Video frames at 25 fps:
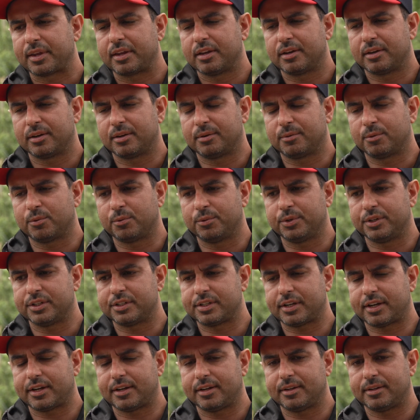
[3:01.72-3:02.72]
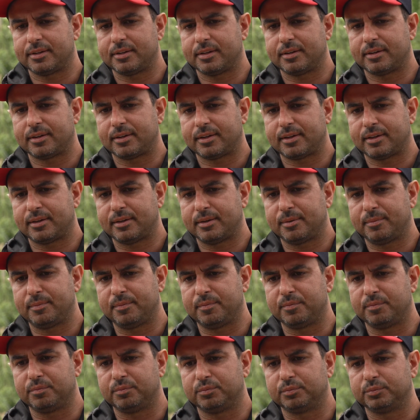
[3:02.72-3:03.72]
what would you say,
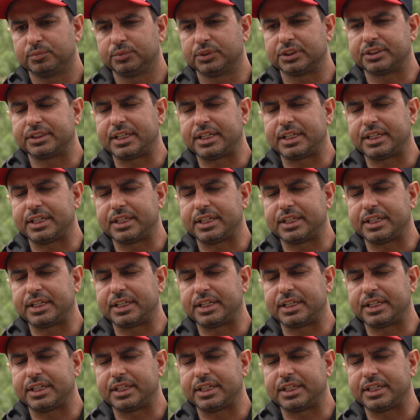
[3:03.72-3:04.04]
just